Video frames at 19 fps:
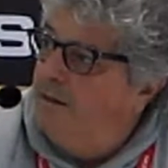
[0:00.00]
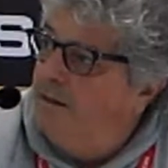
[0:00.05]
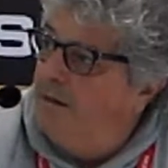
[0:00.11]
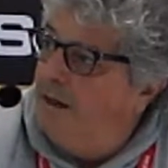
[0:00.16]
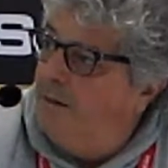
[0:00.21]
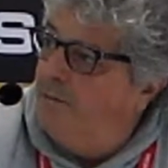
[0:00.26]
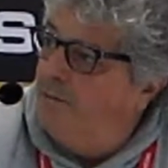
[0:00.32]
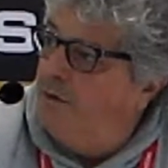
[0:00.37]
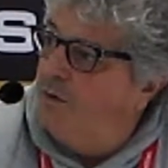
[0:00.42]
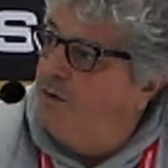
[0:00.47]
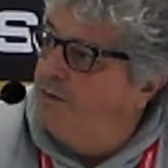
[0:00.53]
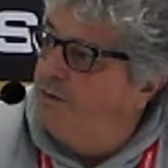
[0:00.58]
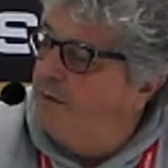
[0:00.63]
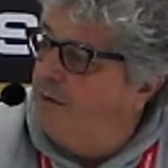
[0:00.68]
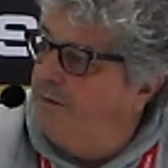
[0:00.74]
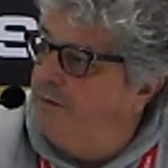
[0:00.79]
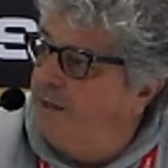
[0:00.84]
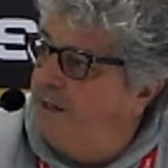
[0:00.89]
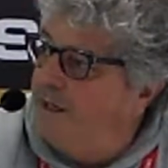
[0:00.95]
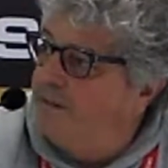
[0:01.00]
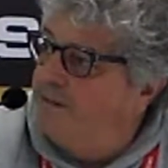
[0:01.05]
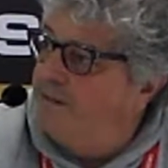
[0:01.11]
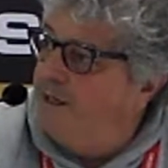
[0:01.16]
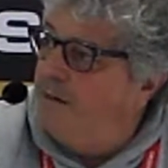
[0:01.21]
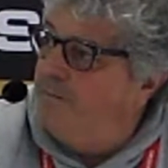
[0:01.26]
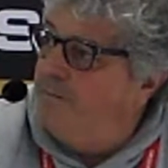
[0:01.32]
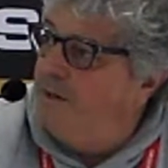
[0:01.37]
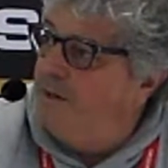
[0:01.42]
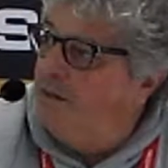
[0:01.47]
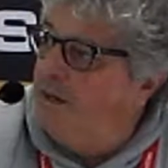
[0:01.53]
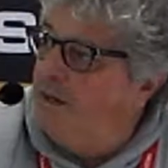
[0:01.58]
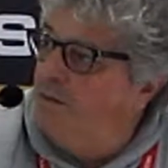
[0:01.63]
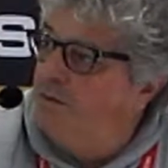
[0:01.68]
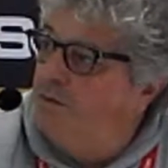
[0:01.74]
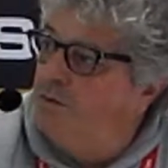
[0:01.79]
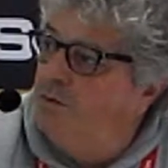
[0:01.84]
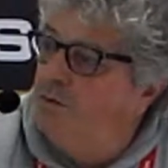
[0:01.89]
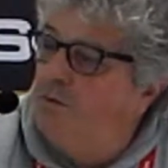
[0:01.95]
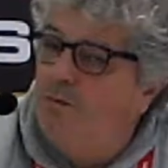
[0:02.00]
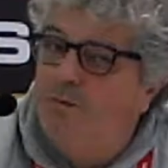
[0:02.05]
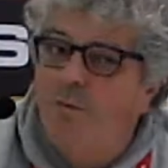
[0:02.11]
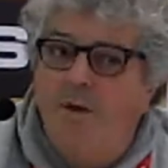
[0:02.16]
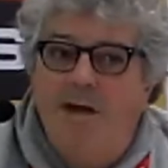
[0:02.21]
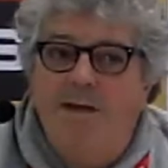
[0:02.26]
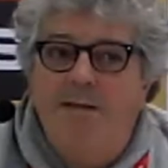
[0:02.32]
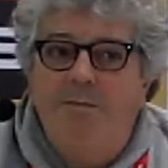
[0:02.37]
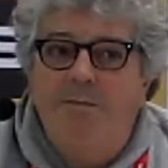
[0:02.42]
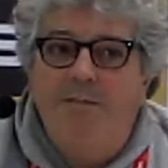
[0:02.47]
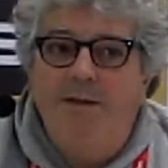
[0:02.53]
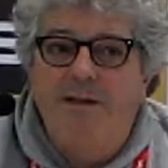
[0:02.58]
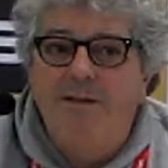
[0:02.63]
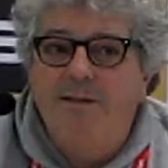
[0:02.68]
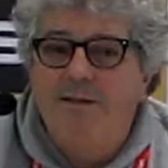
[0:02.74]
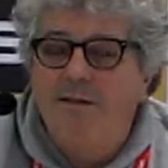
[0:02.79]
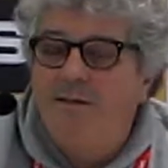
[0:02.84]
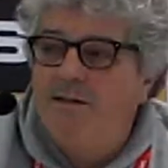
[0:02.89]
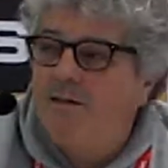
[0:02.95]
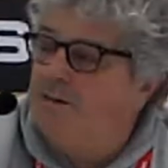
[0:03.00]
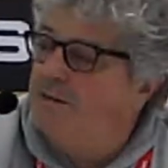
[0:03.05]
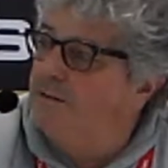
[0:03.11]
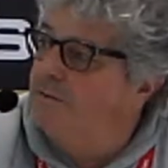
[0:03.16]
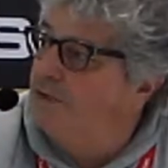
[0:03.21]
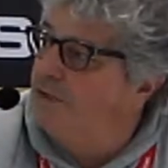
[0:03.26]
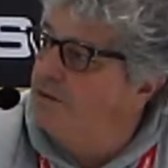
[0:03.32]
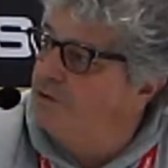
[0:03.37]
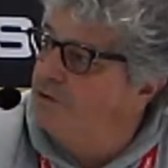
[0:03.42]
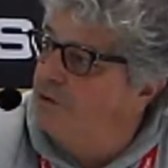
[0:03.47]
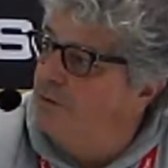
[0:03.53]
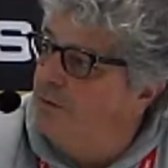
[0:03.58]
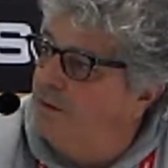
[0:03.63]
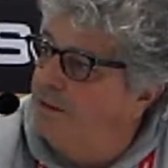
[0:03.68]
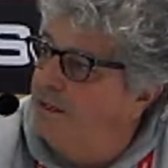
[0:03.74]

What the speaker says: I'm going to give an example how 2 white pieces that show a